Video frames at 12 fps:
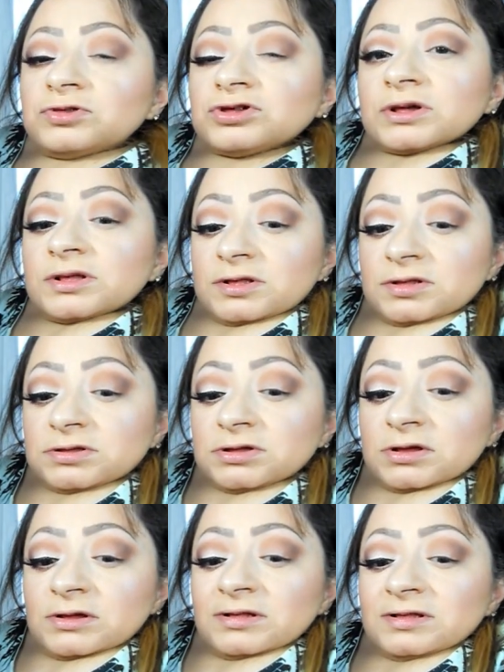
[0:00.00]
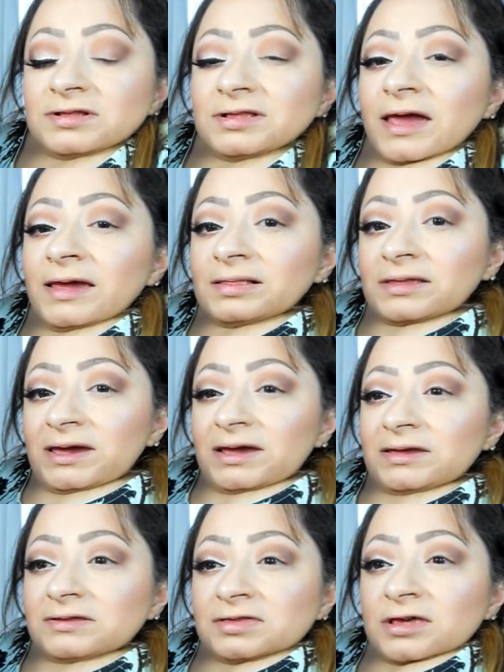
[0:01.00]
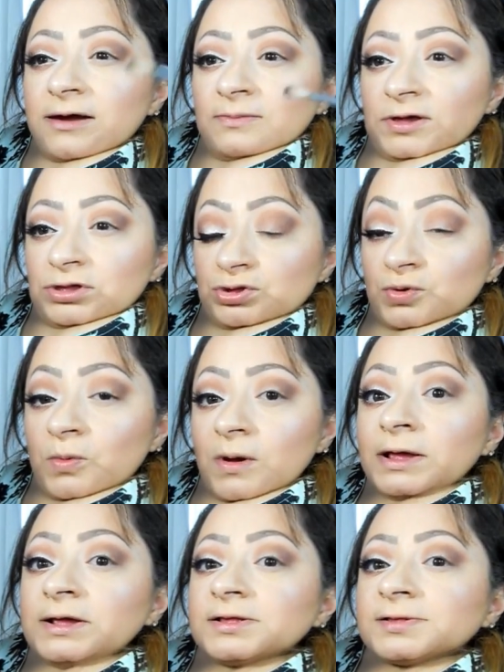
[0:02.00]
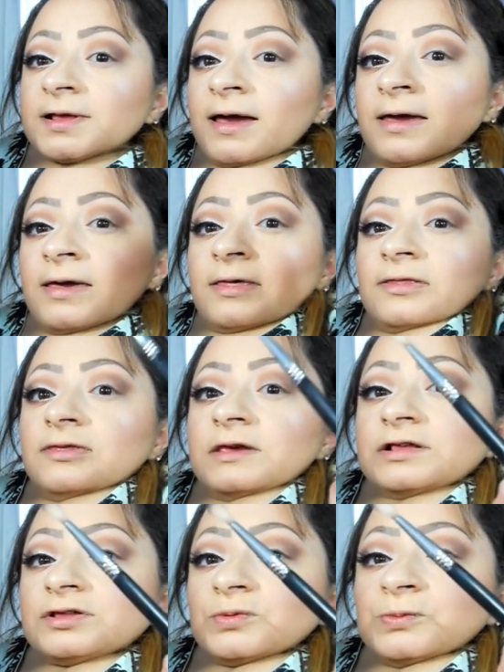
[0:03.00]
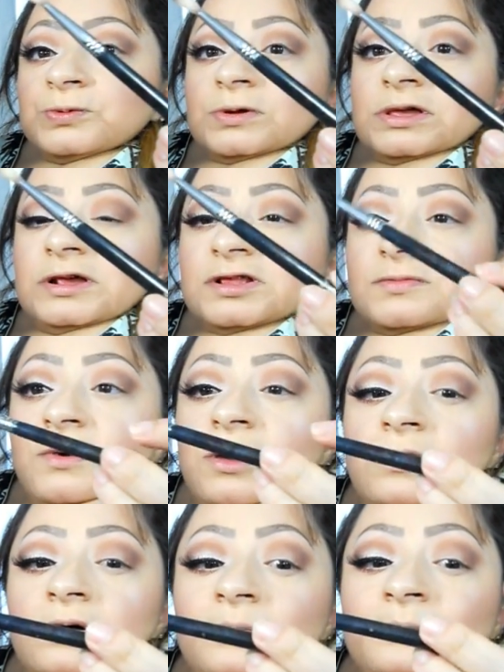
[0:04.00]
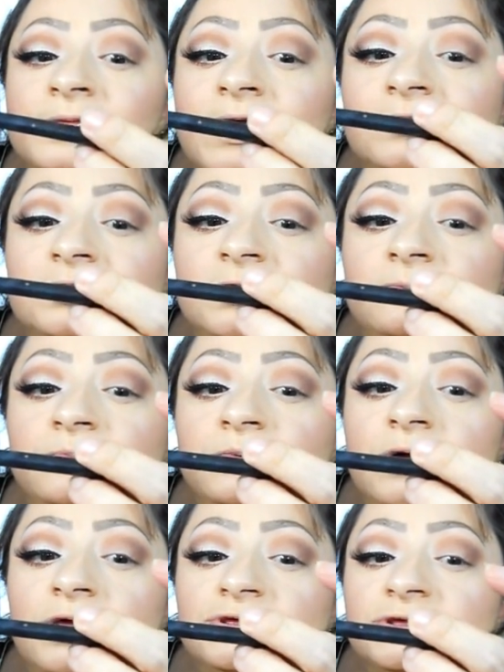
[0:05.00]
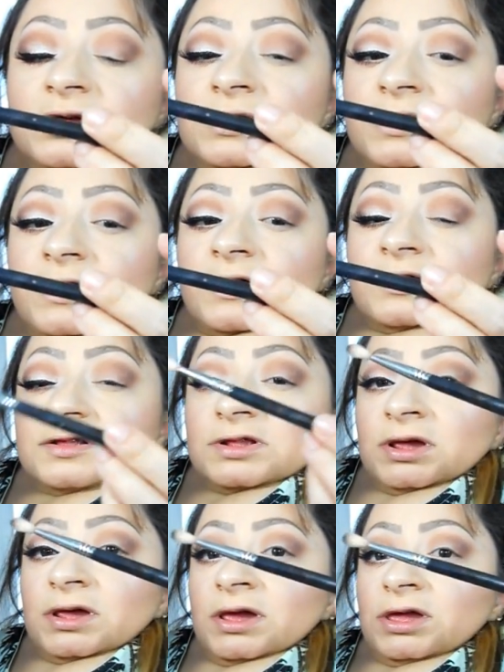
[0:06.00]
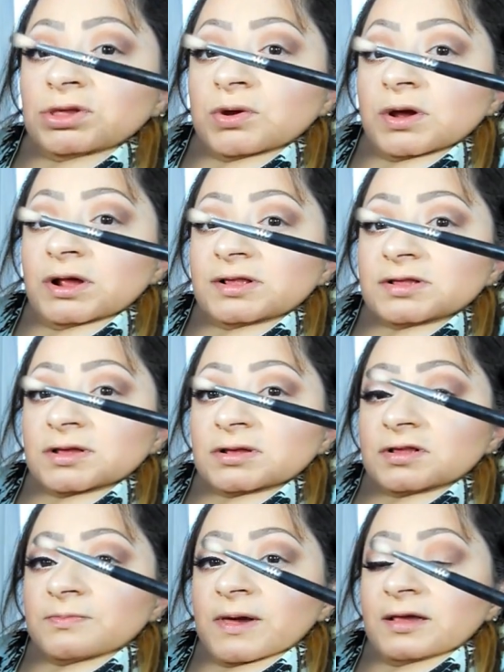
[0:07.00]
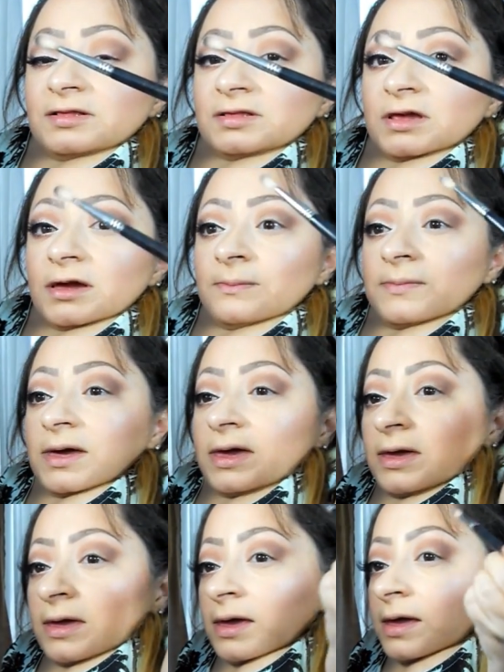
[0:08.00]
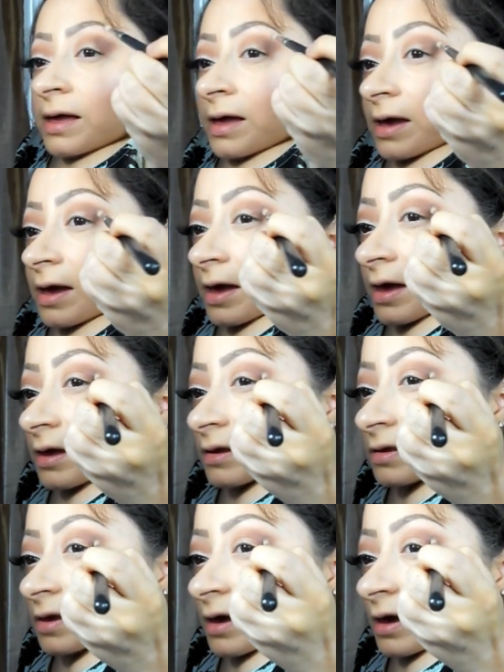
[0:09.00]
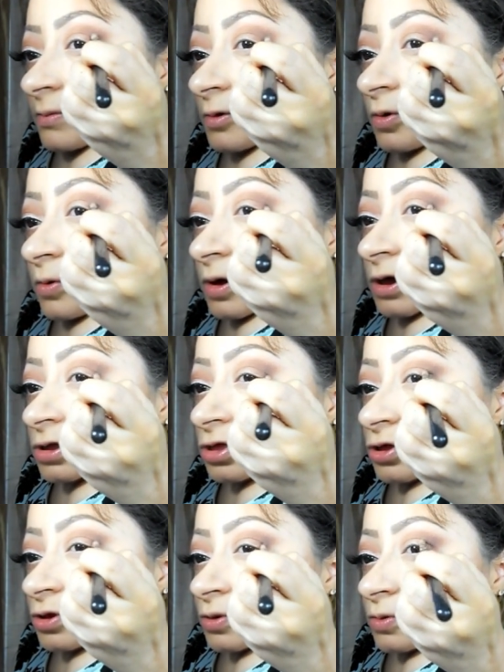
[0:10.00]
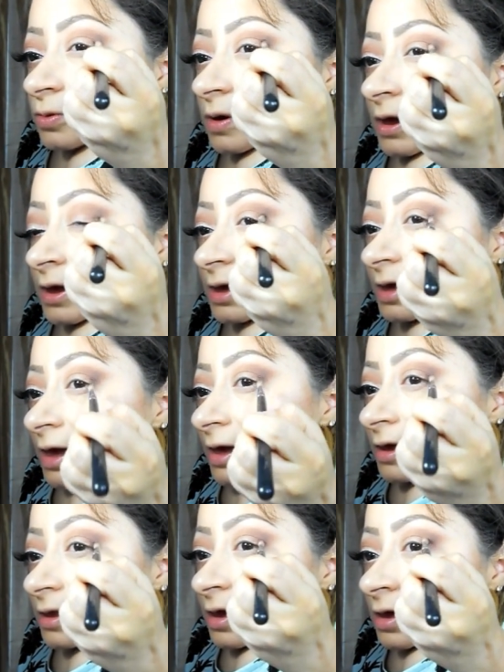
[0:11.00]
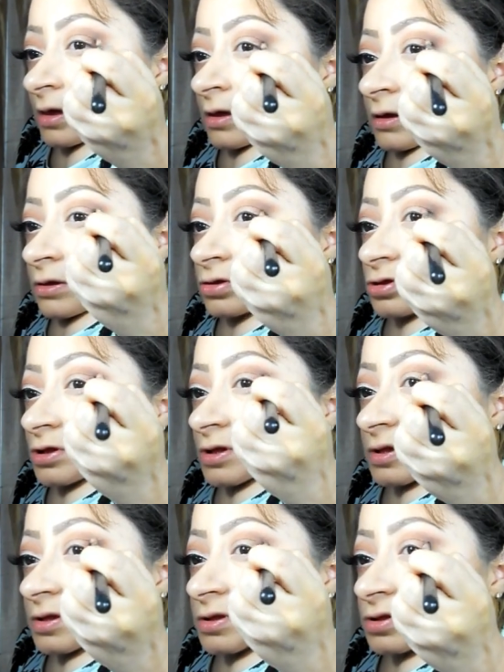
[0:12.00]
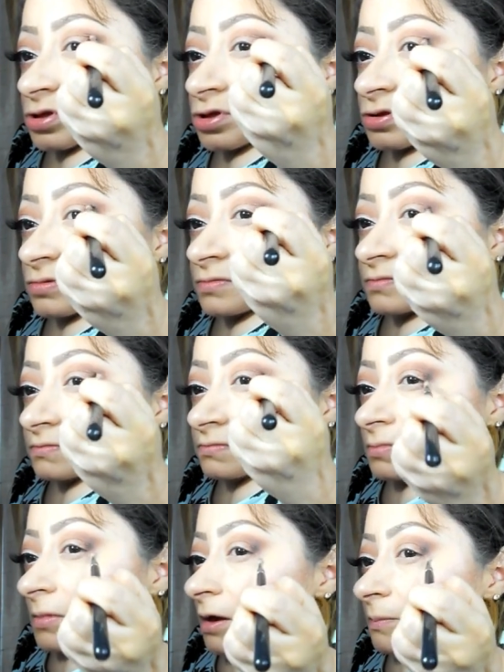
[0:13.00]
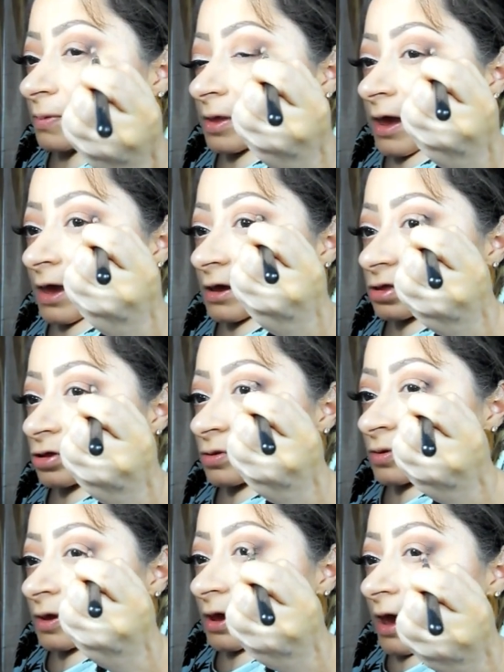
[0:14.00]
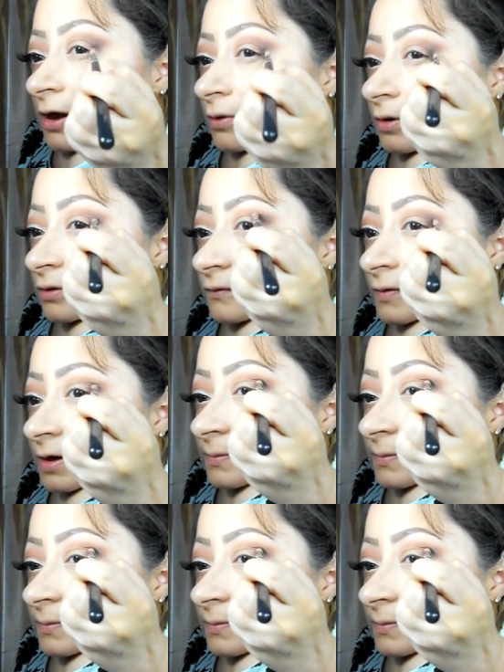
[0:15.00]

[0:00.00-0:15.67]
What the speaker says: just slightly dabbing twice this really small blending brush, and it is the E36 by Sigma. And I'm going to again just apply it to the outer V.